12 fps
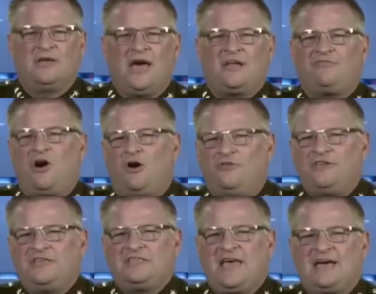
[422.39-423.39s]
Out of all the
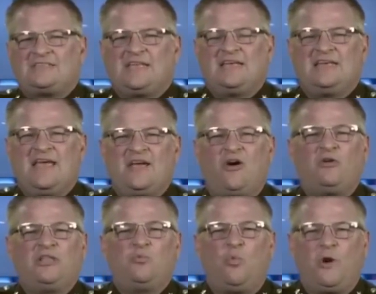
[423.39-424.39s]
attacks that day,
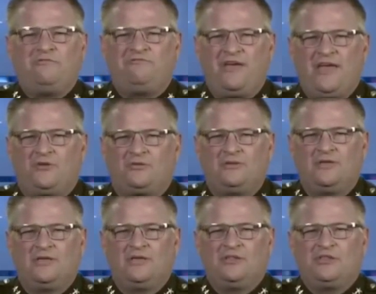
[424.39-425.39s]
only one failed.
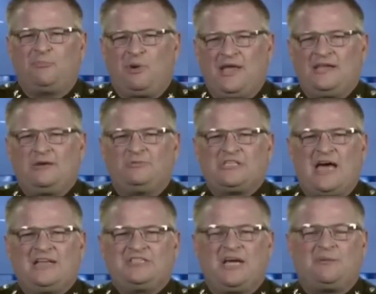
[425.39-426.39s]
The plane that was
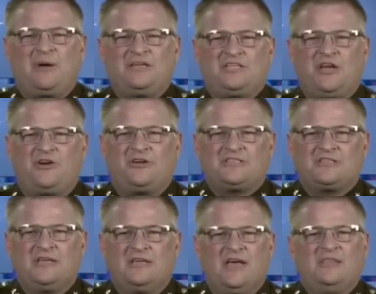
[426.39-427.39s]
hijacked by terrorists
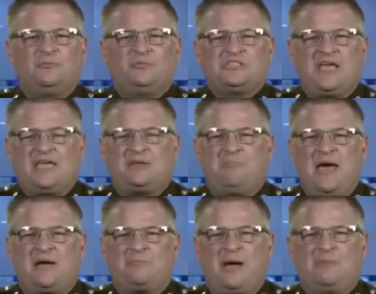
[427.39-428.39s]
and then was taken
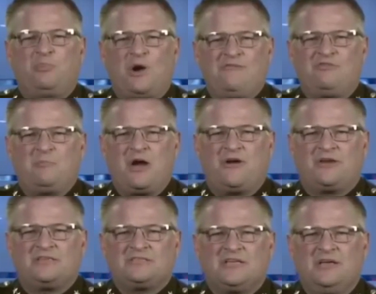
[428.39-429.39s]
back by brave
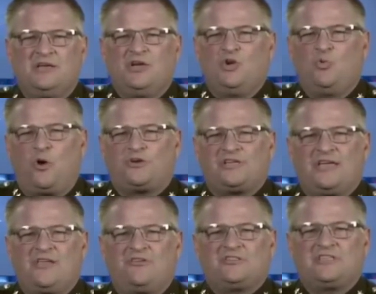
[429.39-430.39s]
Americans who worked
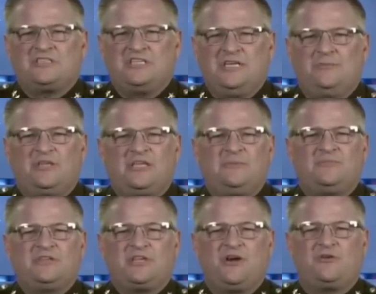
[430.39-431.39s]
together as a team to keep the
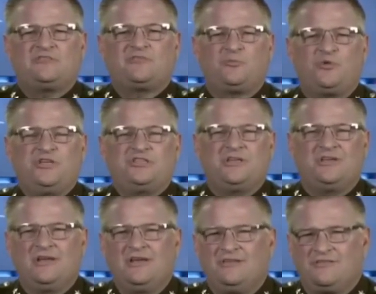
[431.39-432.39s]
terrorists from reaching
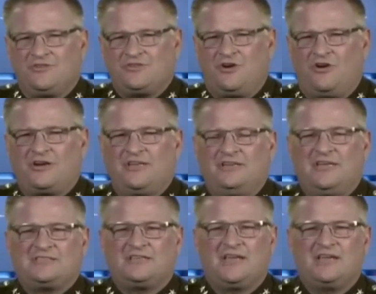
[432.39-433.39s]
their targeted
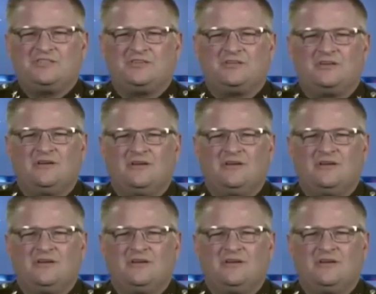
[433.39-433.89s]
destination.